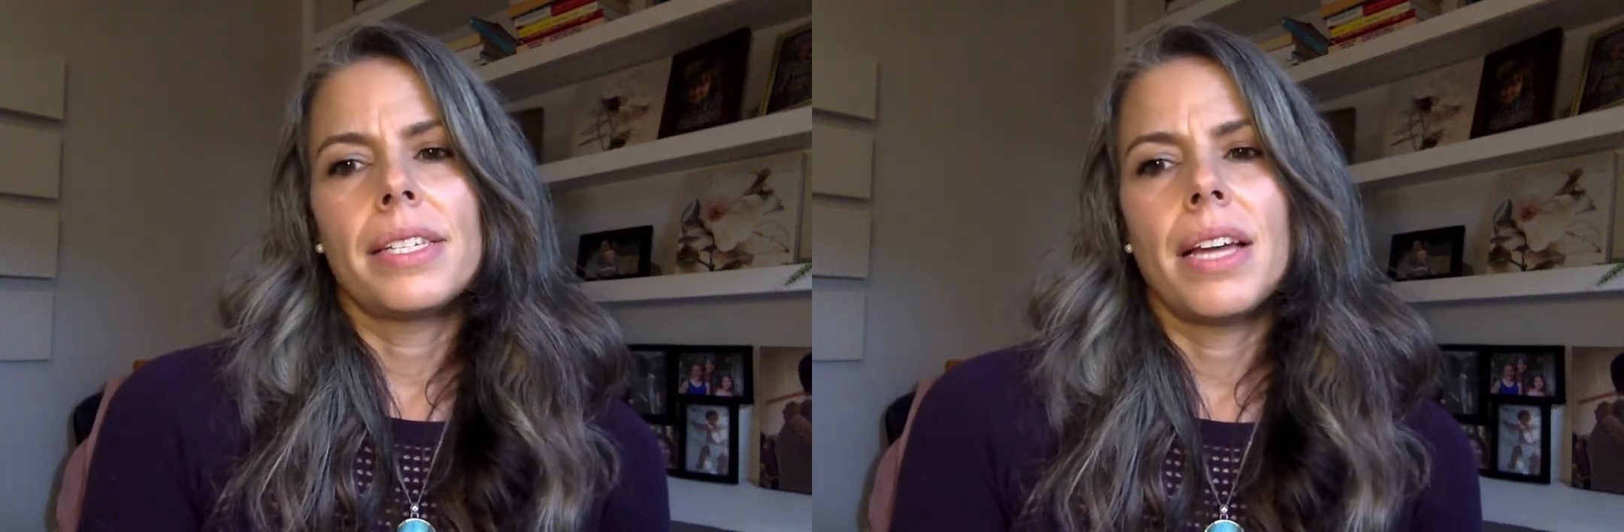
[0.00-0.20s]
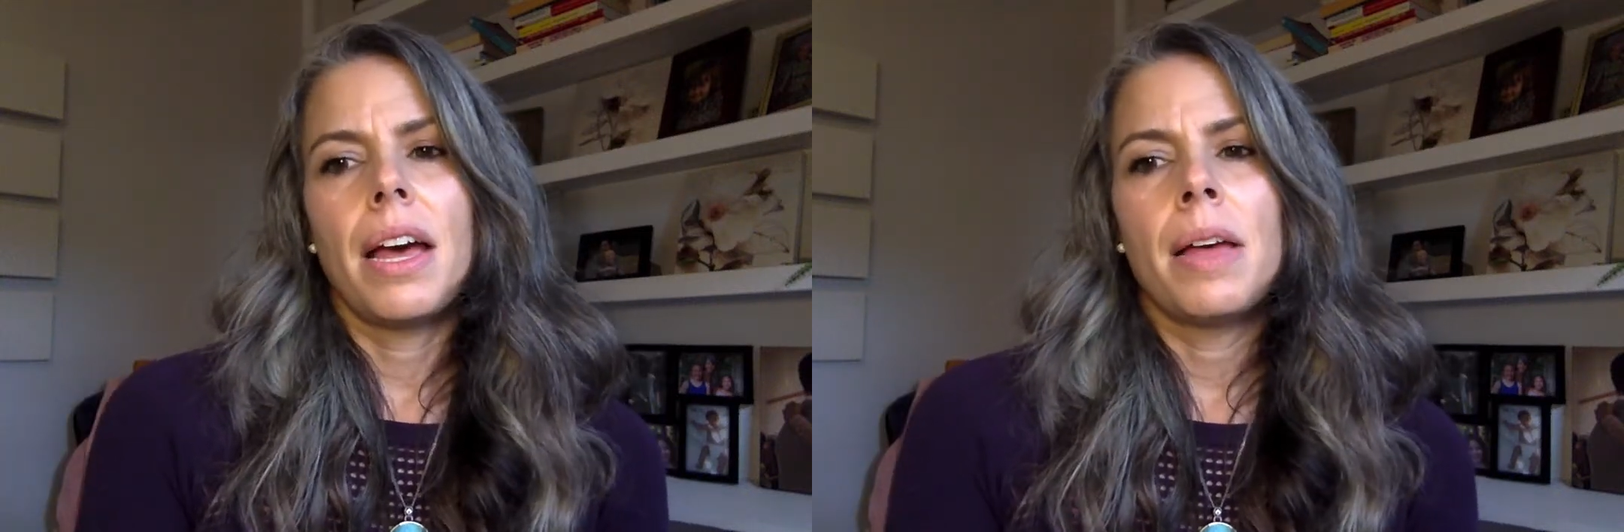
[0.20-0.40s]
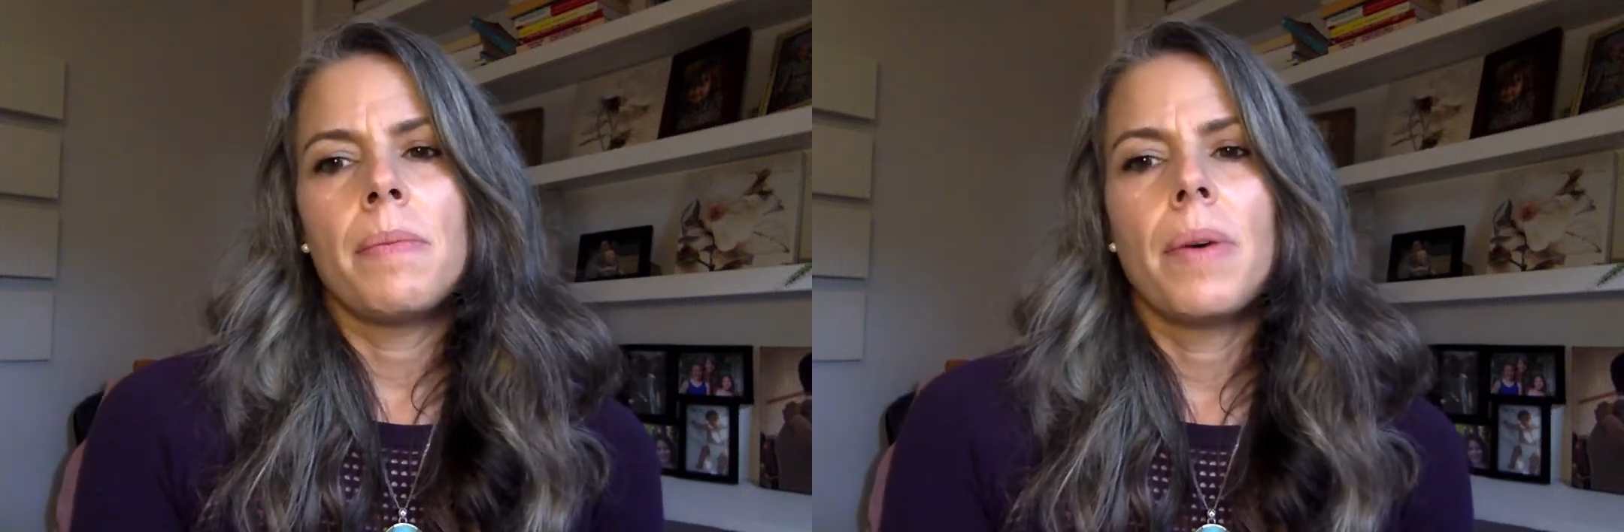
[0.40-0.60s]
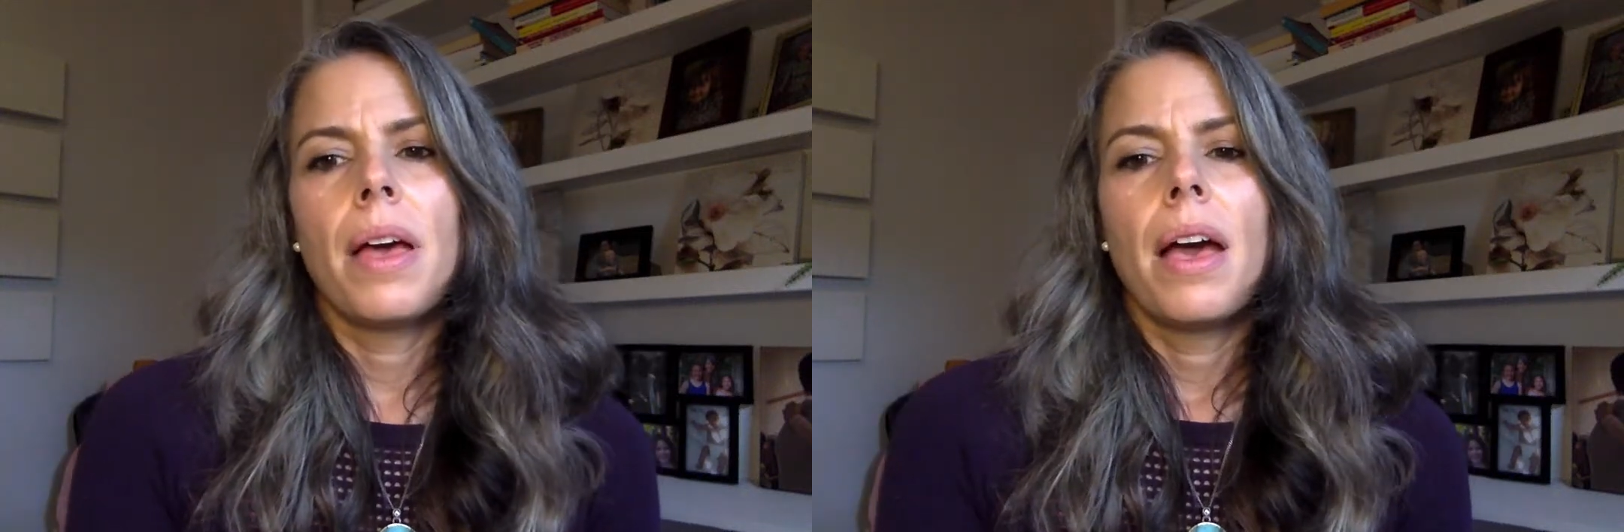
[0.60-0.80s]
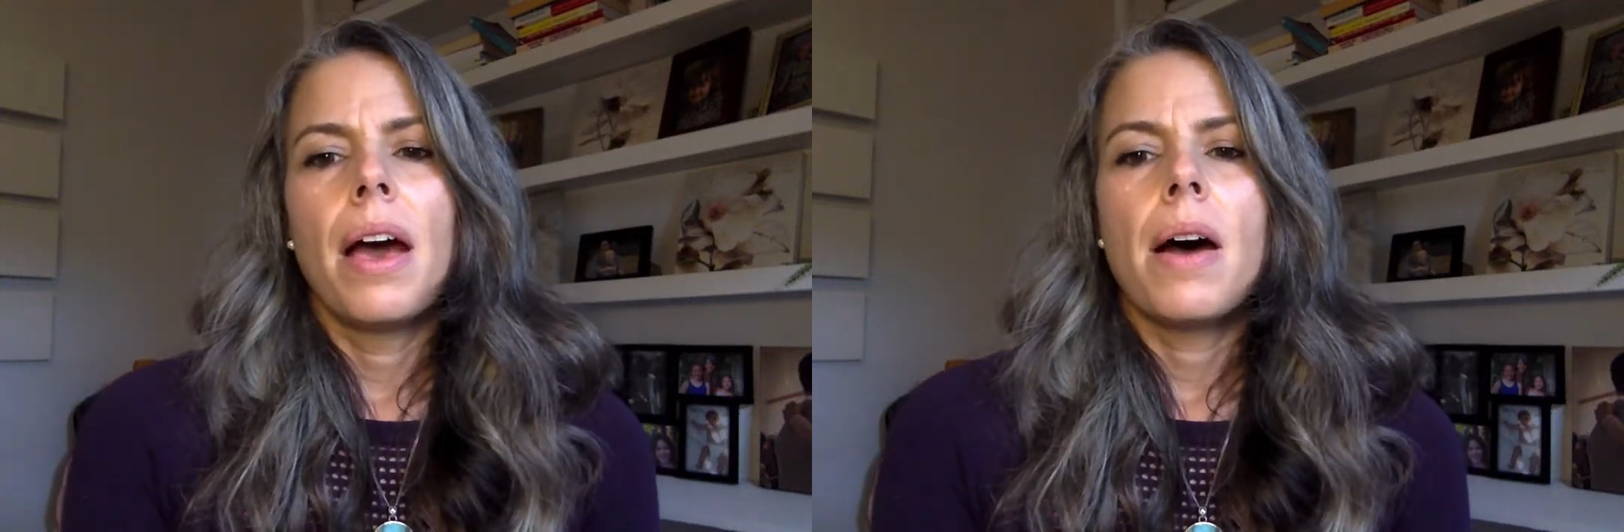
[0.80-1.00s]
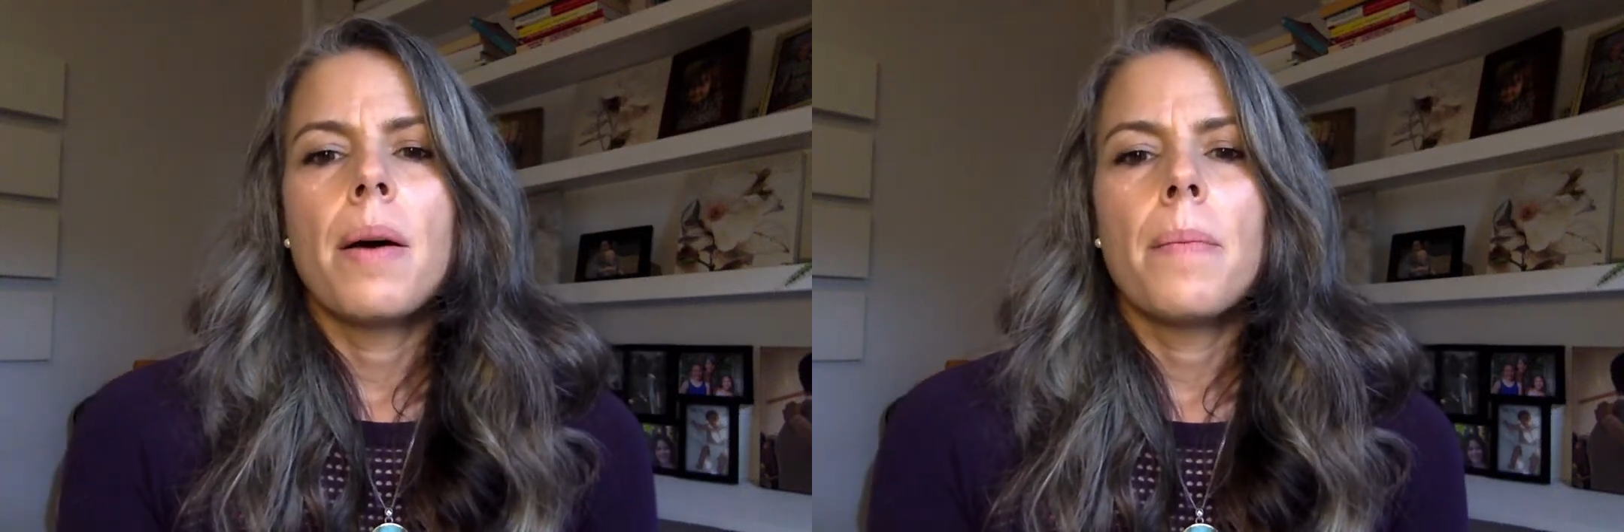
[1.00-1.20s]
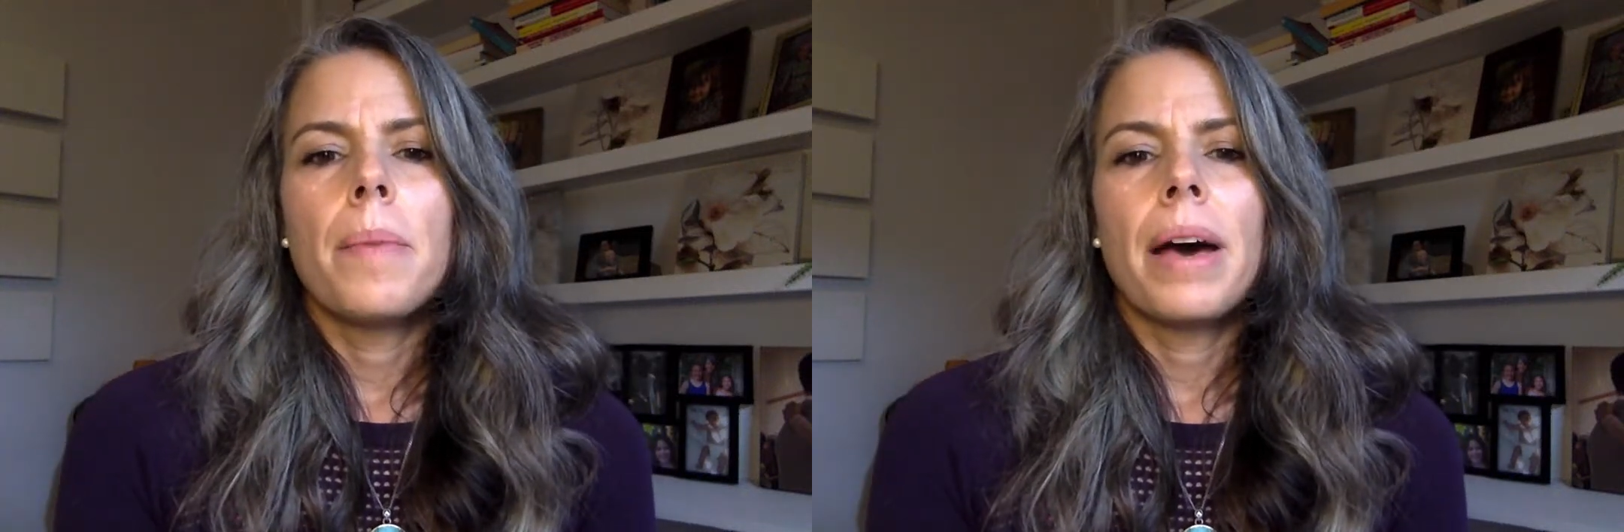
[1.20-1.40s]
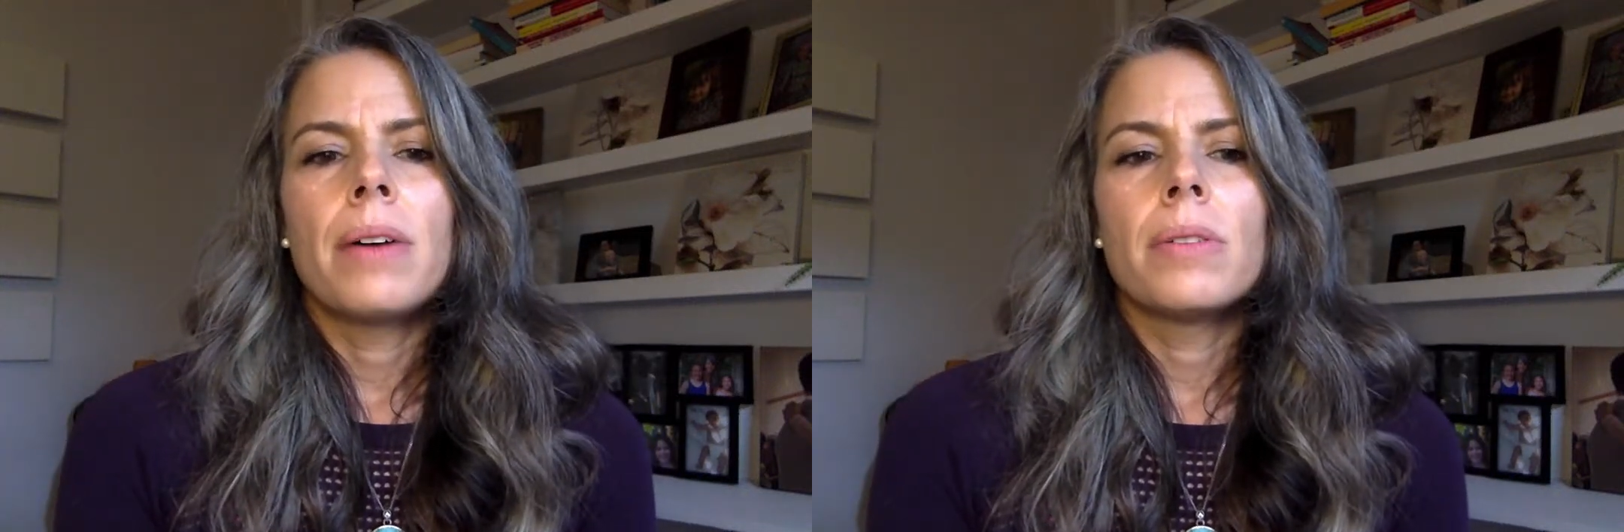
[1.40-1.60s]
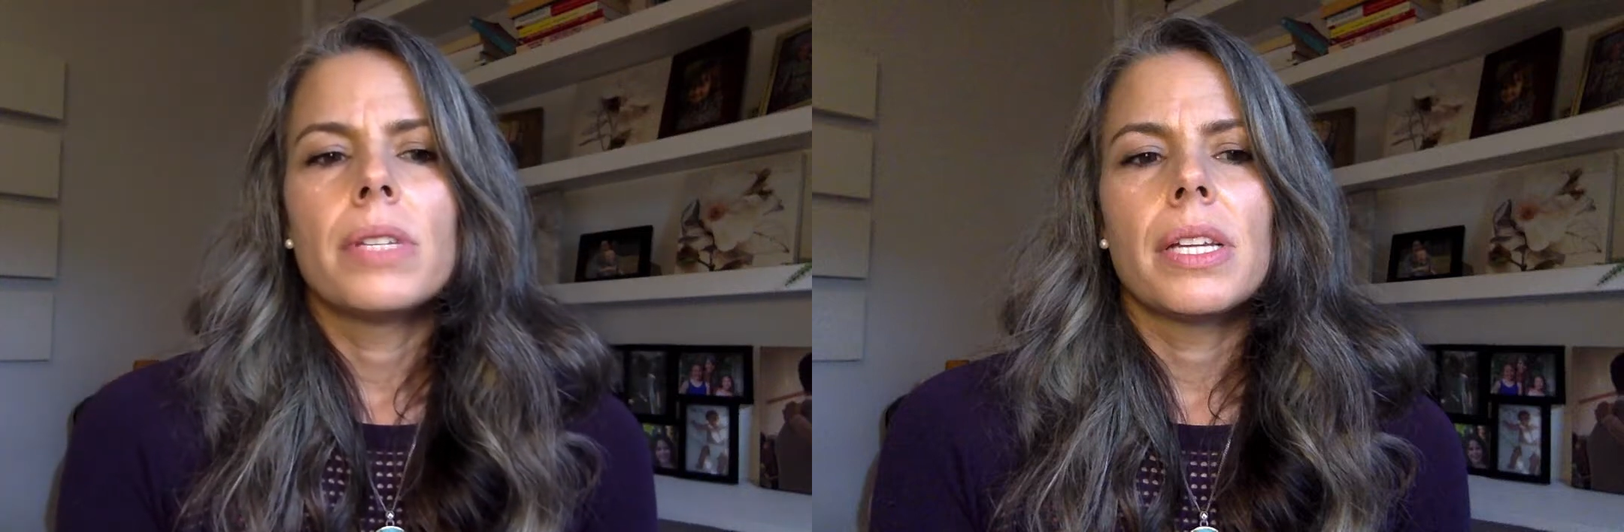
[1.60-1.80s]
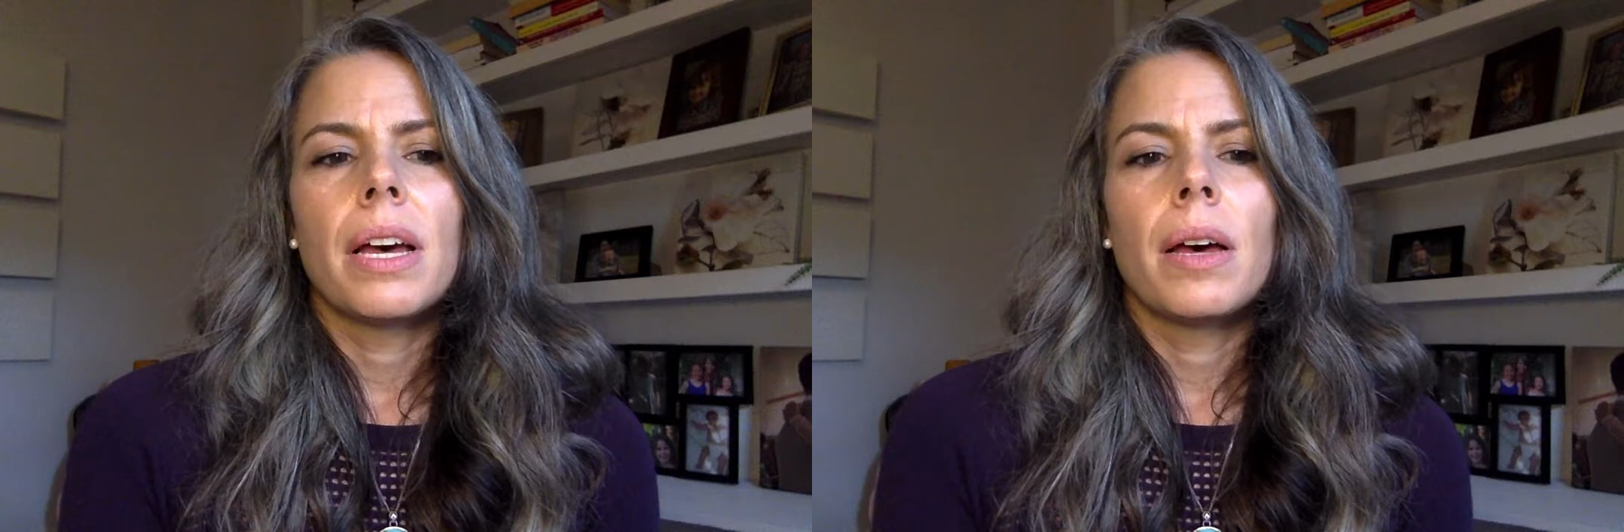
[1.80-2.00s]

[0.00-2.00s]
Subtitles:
time about